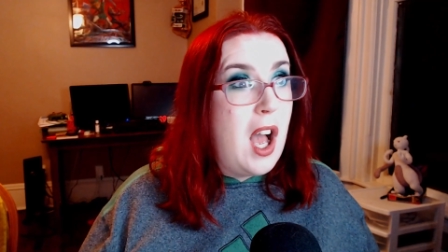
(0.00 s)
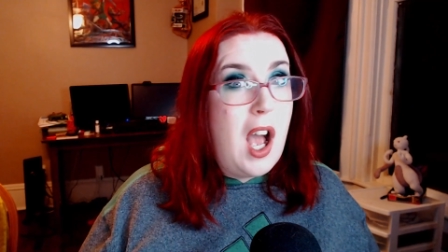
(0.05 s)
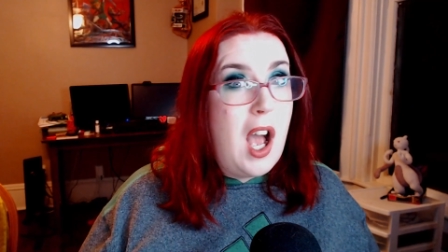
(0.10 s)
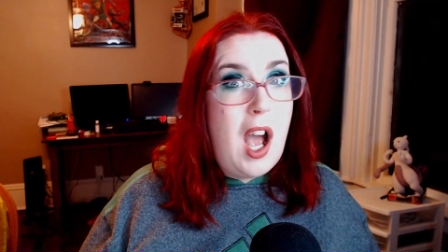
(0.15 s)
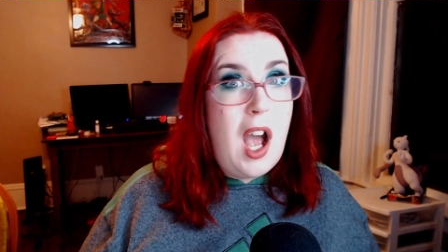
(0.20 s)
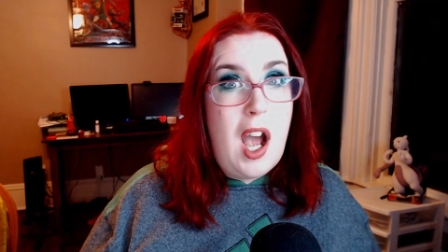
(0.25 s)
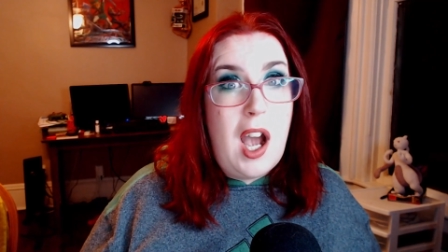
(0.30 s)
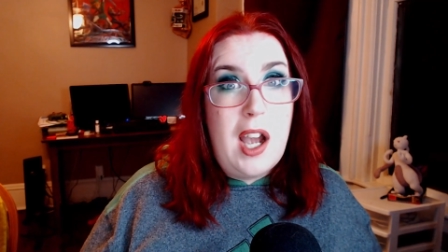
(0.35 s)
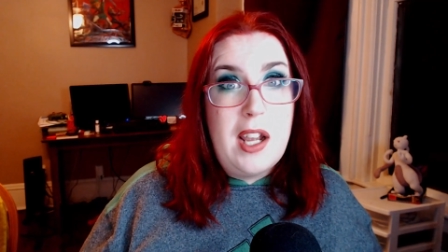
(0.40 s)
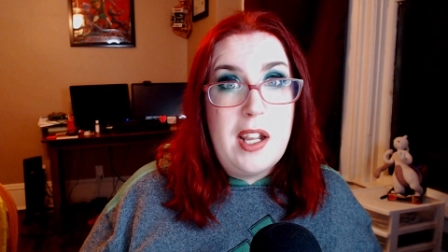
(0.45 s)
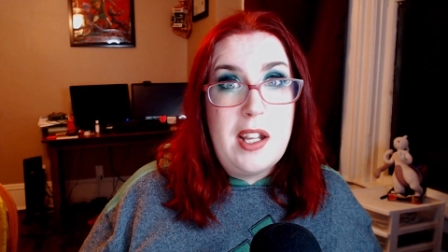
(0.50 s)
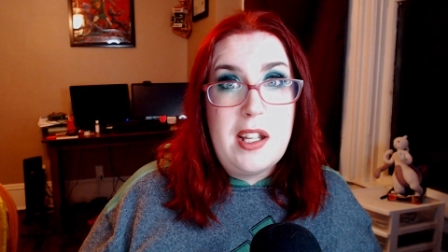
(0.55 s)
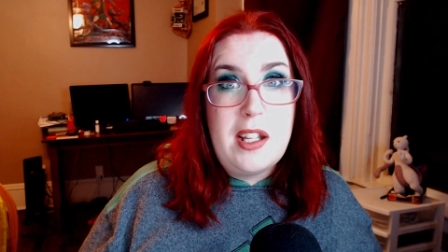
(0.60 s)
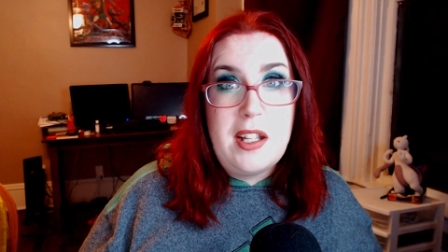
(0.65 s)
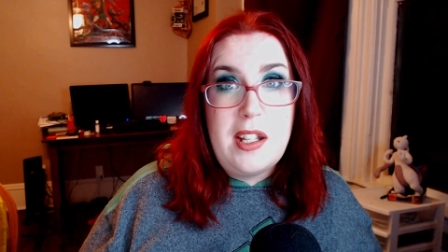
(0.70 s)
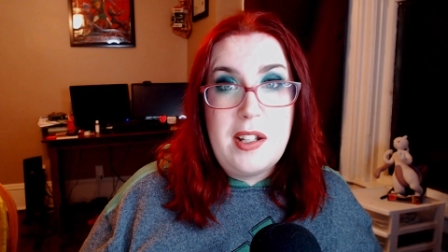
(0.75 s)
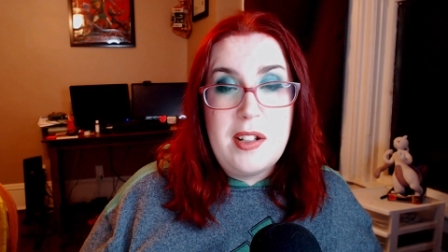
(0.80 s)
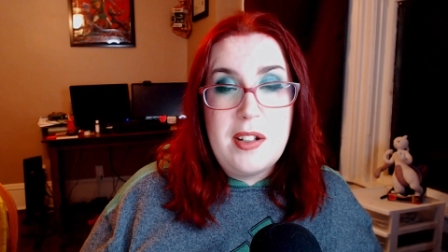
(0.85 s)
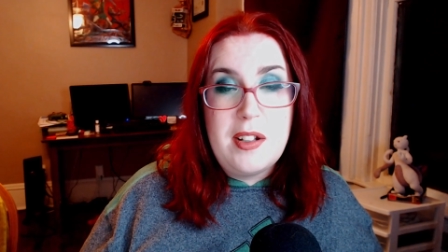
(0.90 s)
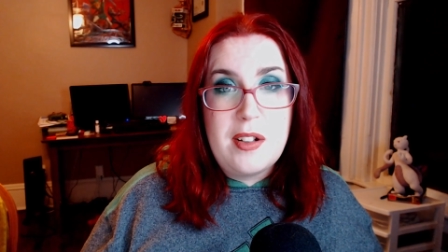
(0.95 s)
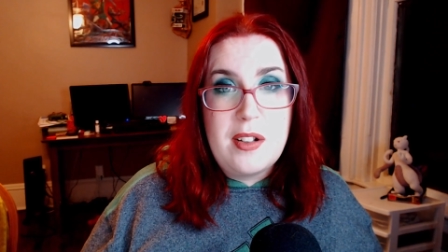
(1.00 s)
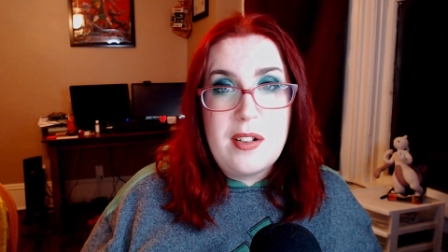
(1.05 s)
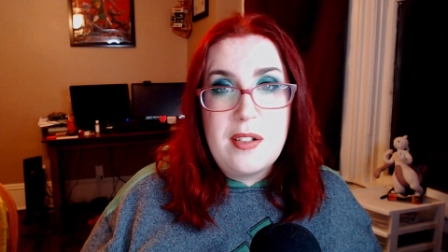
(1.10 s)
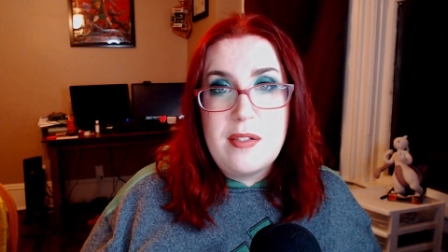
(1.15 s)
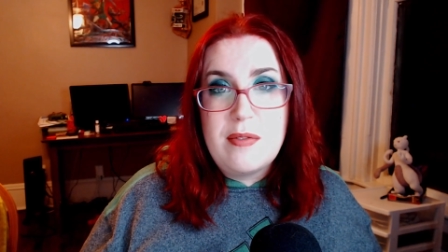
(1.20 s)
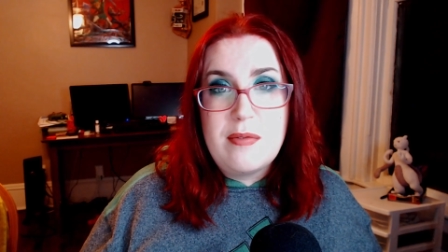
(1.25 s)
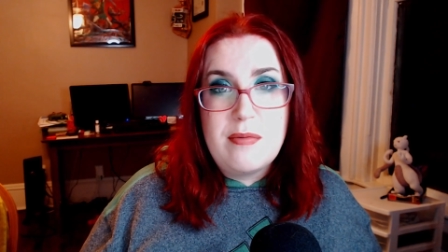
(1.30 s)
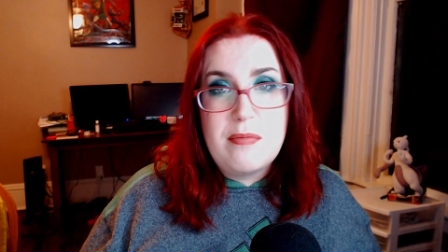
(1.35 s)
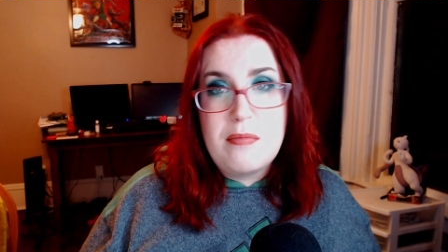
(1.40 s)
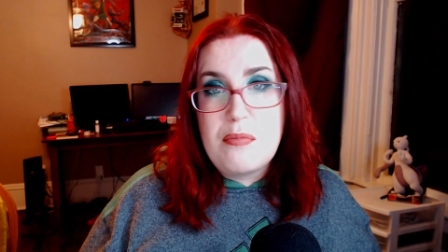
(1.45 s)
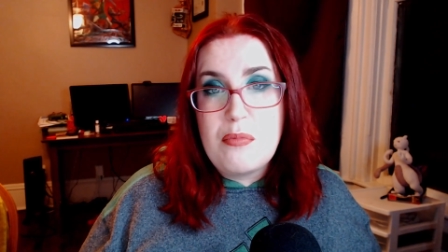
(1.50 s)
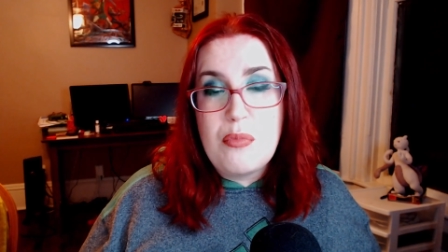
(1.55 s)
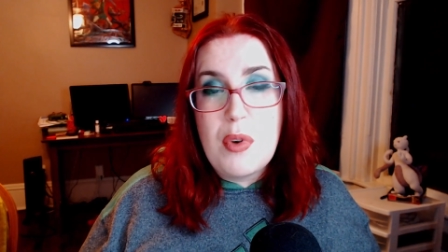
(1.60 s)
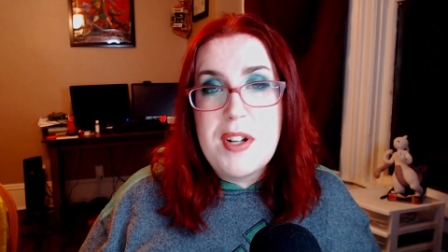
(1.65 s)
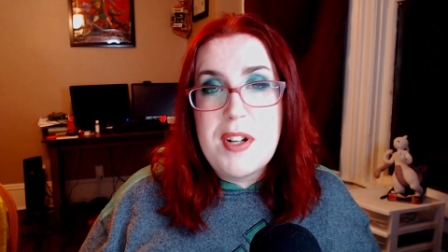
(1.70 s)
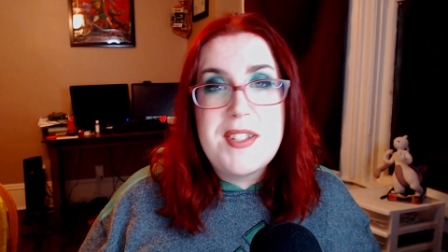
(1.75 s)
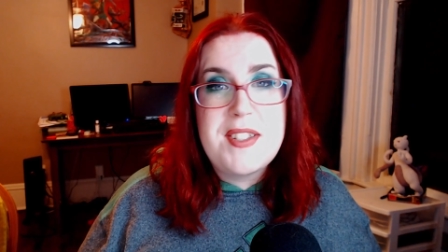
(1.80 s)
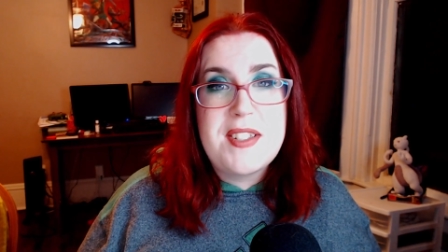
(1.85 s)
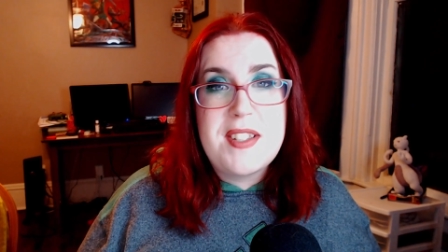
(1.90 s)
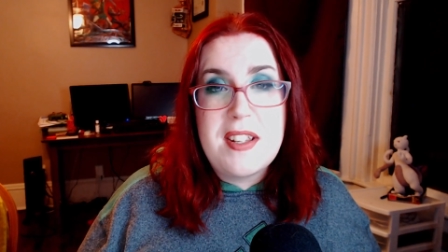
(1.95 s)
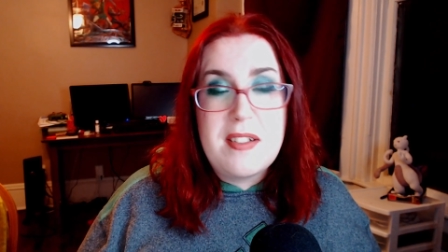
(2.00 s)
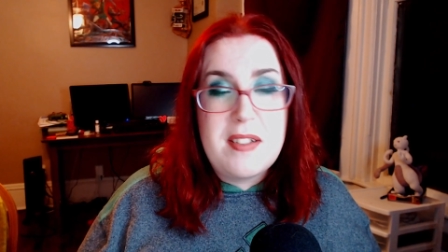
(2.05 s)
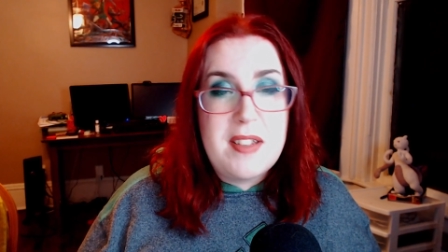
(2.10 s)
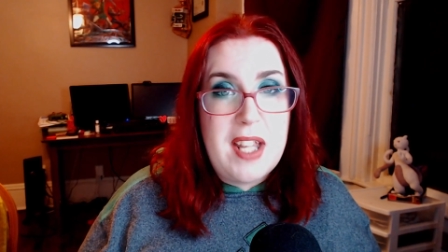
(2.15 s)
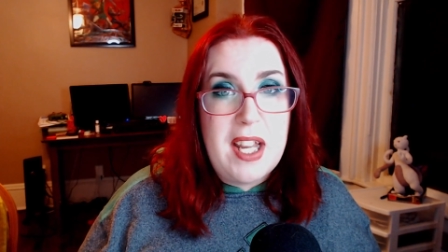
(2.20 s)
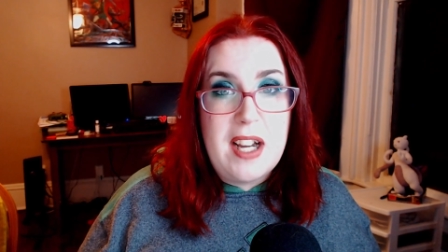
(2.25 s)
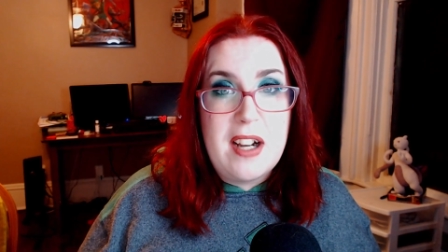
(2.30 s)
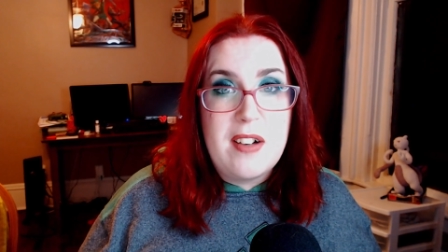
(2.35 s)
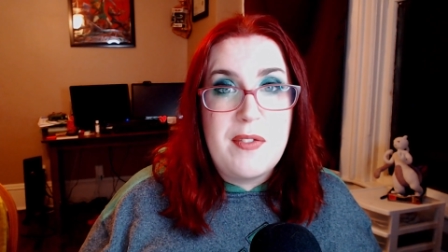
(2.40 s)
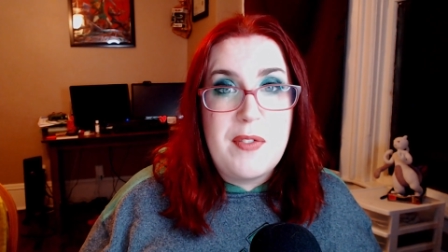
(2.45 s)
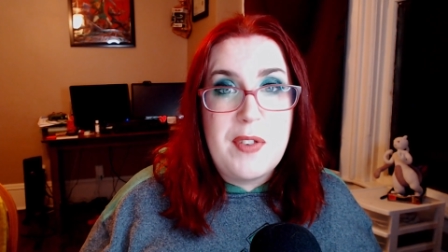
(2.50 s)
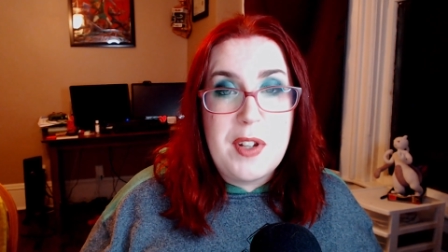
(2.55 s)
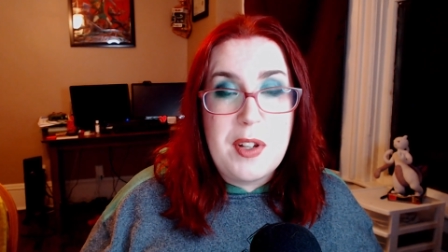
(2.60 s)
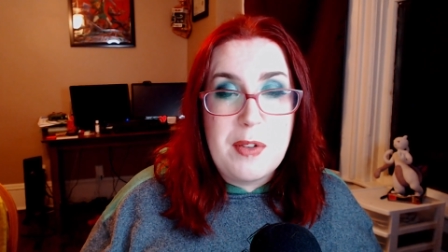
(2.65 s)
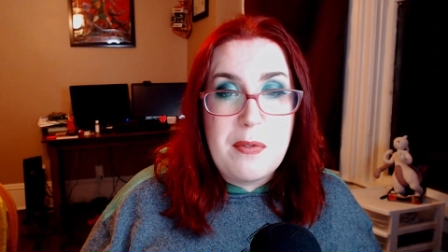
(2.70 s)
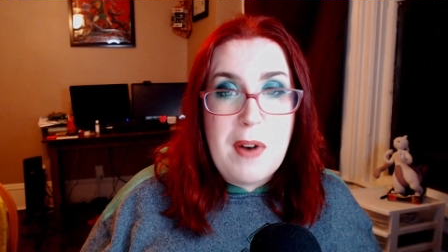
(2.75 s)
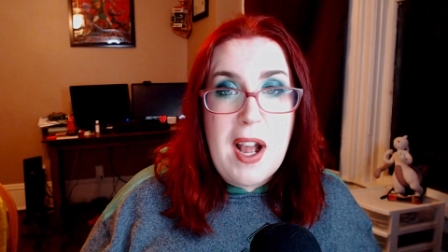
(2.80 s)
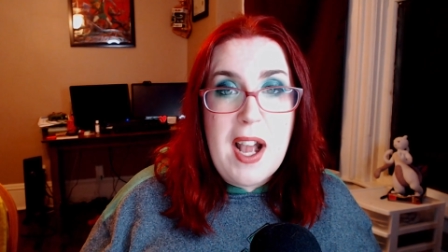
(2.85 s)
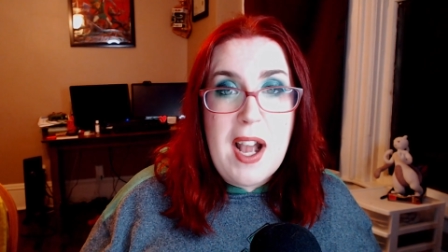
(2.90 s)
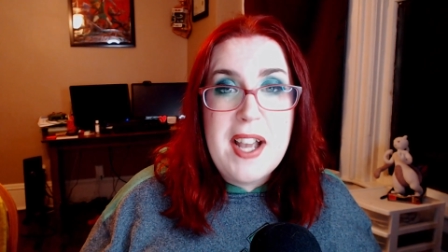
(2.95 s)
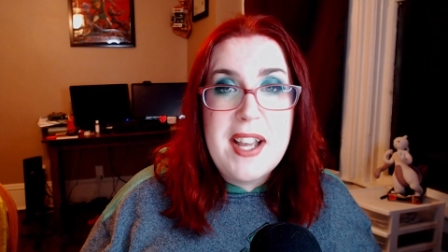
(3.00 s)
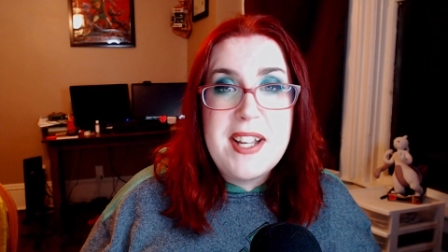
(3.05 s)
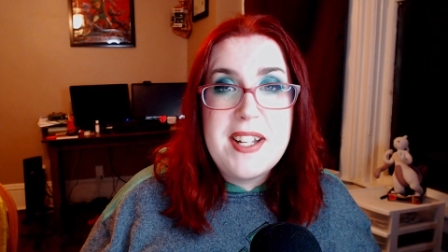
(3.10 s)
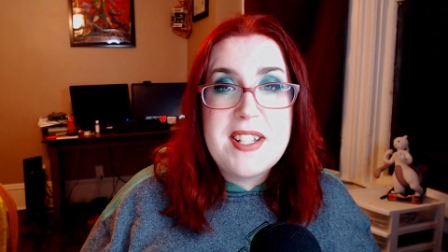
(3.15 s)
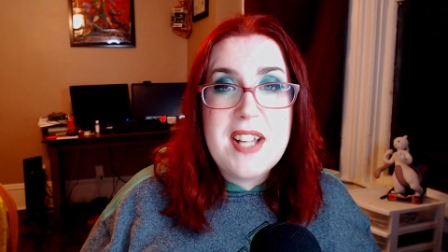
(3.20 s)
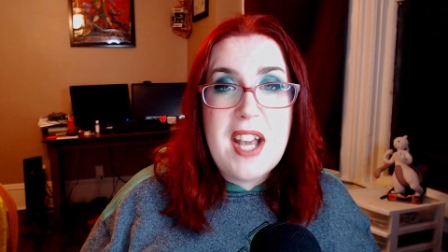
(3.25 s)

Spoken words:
I was there for the ride.